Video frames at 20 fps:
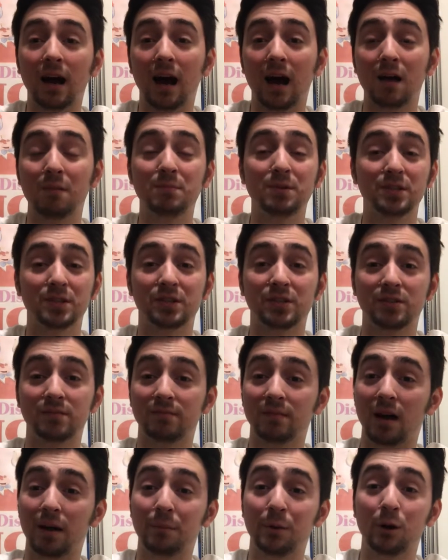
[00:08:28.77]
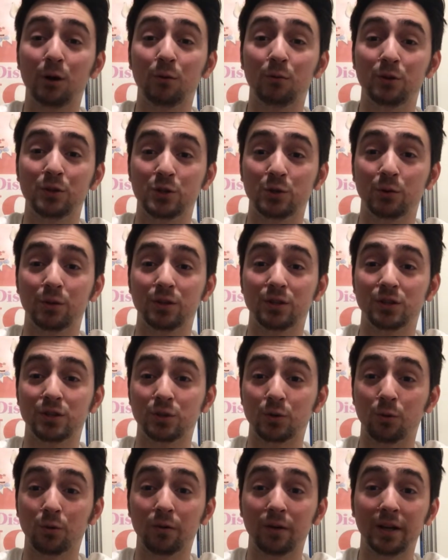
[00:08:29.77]
I'm here to enjoy the
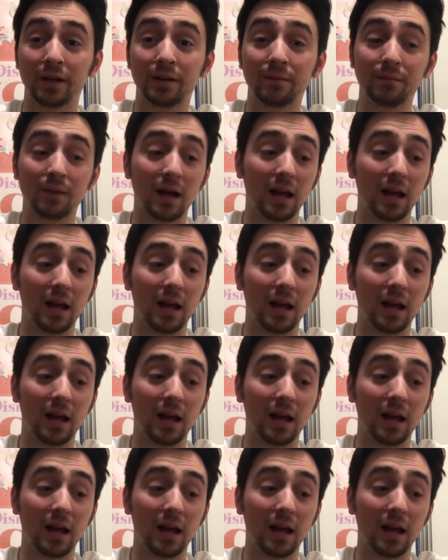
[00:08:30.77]
story,